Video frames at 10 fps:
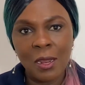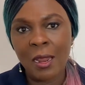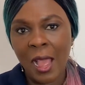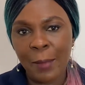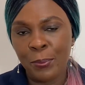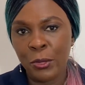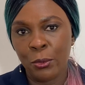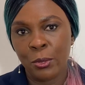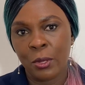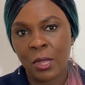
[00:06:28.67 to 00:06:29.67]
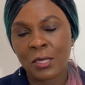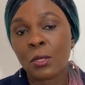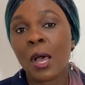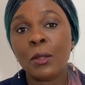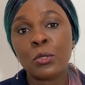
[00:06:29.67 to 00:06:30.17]
appeal, as
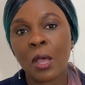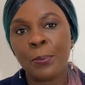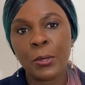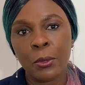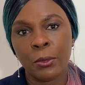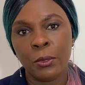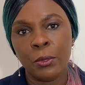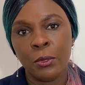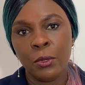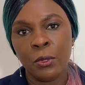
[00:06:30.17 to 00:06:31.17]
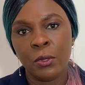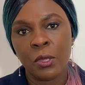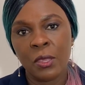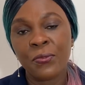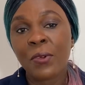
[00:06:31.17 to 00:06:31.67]
to how to appeal.
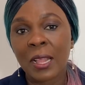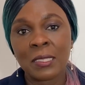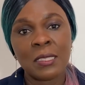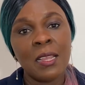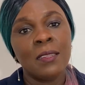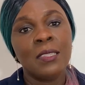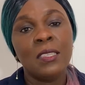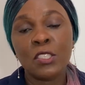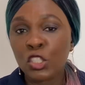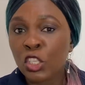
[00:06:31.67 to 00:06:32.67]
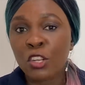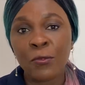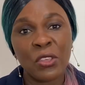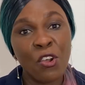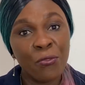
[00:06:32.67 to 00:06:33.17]
In fact, the decision
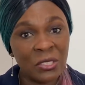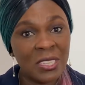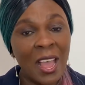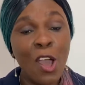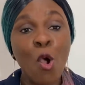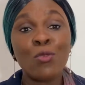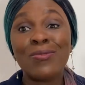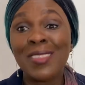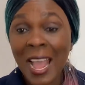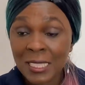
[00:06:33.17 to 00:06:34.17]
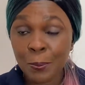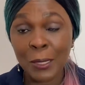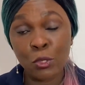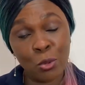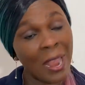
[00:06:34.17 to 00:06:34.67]
of the officer on that
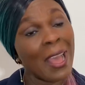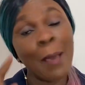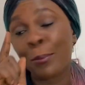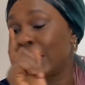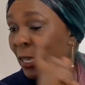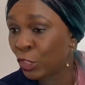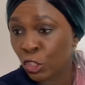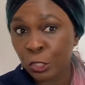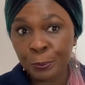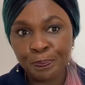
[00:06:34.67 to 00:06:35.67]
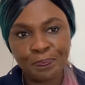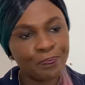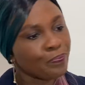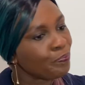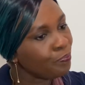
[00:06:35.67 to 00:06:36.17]
particular application
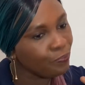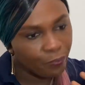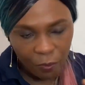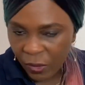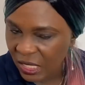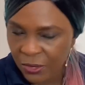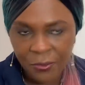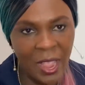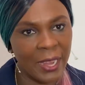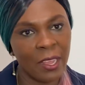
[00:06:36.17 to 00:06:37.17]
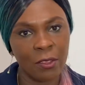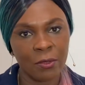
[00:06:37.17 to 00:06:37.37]
is final.